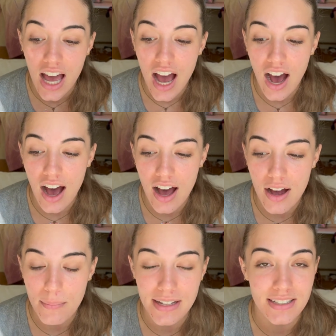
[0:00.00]

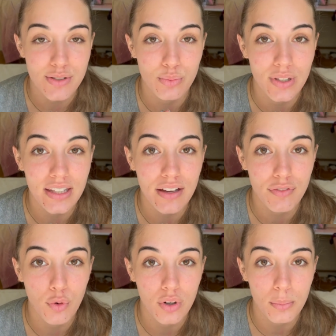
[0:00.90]
and it's really
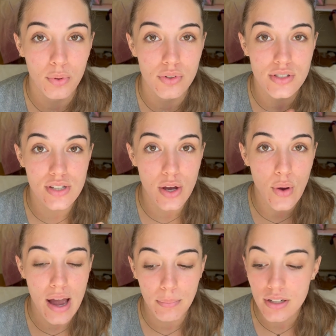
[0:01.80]
affordable. So
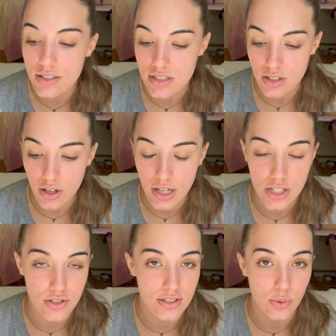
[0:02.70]
I'm gonna start and
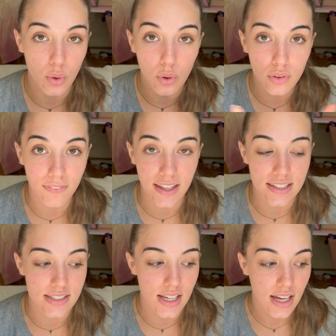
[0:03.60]
just do a whole
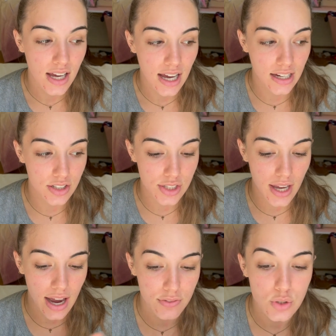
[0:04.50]
face. I actually
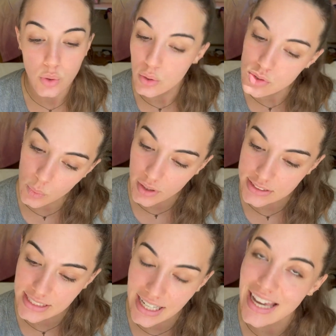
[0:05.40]
have to go to work
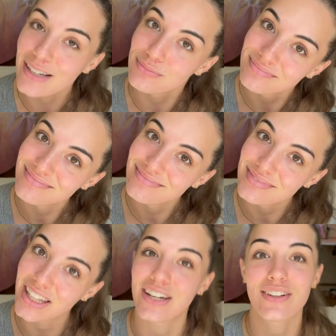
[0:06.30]
today,
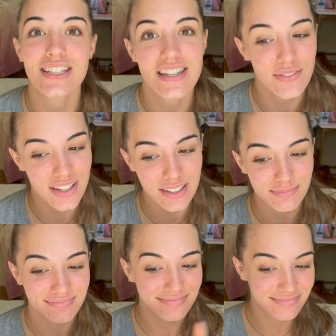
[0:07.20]
later this evening.
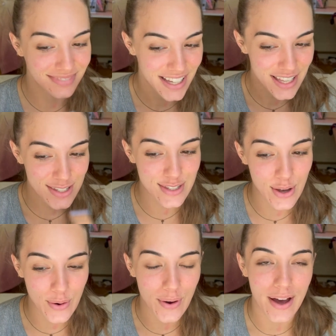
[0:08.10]
So
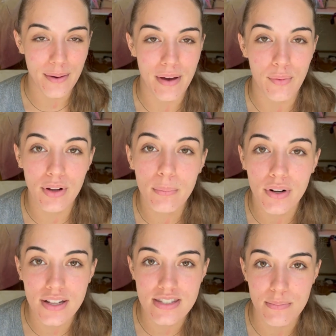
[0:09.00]
I want to put
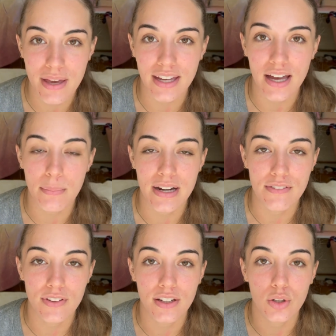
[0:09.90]
on some makeup, and I
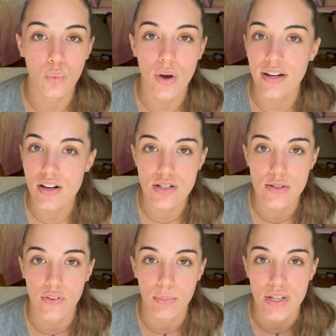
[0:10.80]
figured why not just
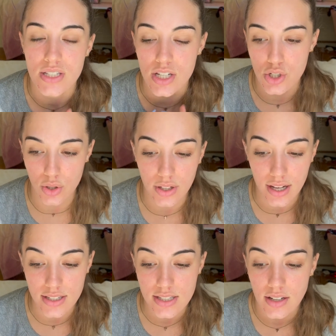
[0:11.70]
film this and show you guys